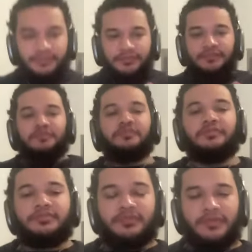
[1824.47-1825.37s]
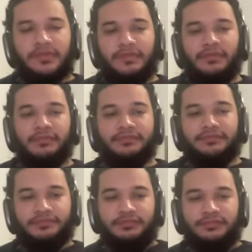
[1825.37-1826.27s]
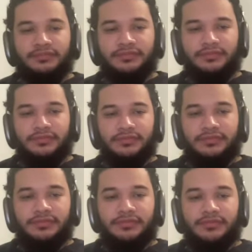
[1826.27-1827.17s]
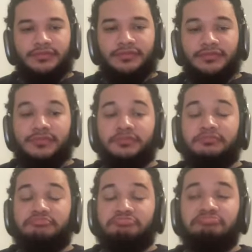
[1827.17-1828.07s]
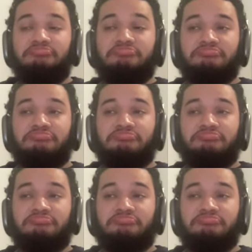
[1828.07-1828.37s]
The person shown says nothing.